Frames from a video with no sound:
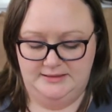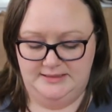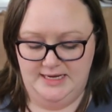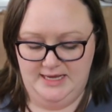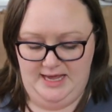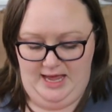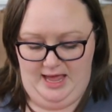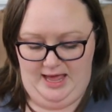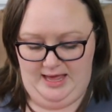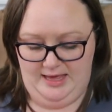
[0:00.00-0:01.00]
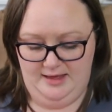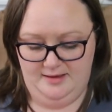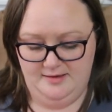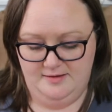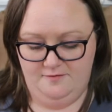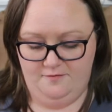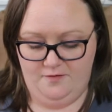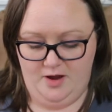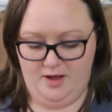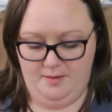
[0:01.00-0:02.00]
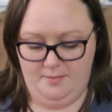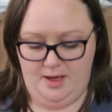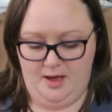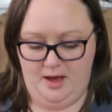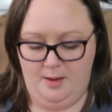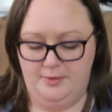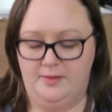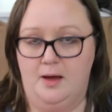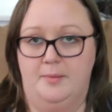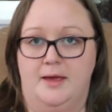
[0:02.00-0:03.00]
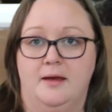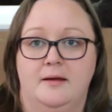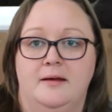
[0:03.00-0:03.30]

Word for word: DK from uh, Hobby Lobby